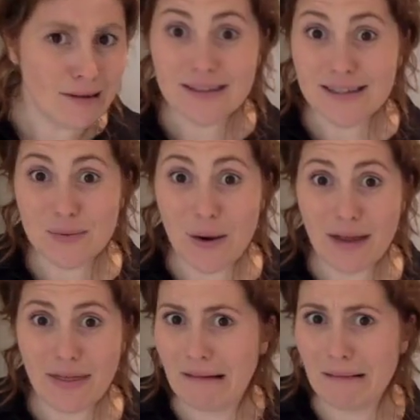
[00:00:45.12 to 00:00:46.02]
this is where I
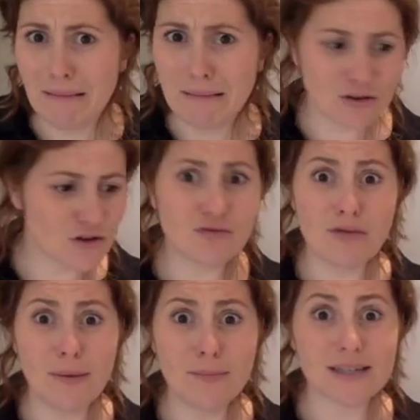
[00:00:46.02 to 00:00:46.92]
think, oh
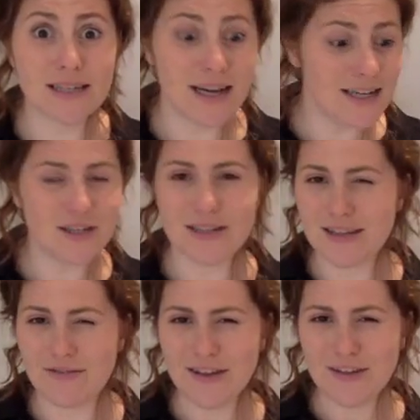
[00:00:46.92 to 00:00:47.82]
crumbs, can I do it? Because
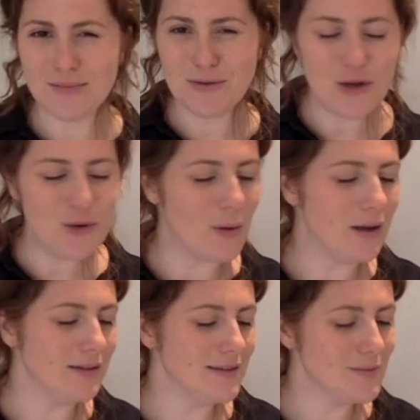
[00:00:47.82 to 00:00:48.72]
I found some new
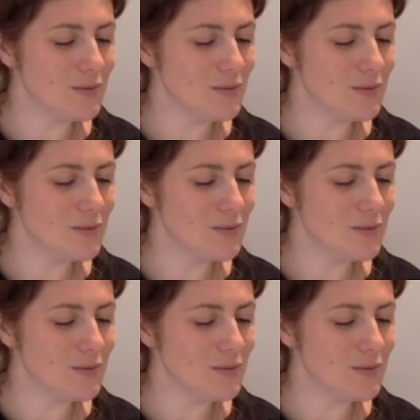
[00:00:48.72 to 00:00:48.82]
ones.